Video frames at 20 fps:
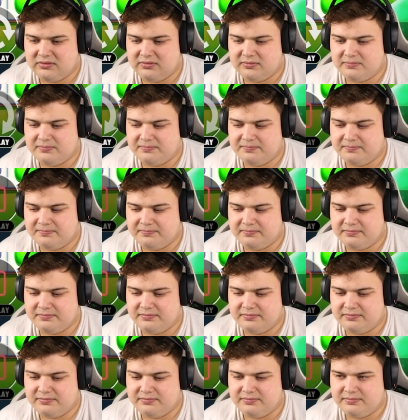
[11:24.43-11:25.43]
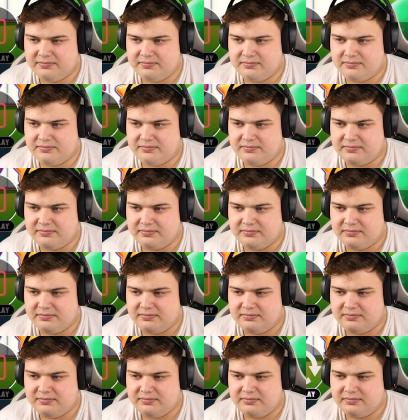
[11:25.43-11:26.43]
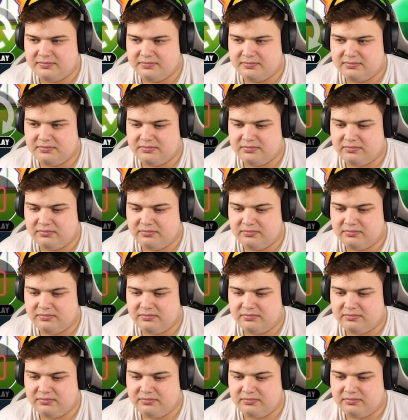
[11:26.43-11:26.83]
No one is speaking in this clip.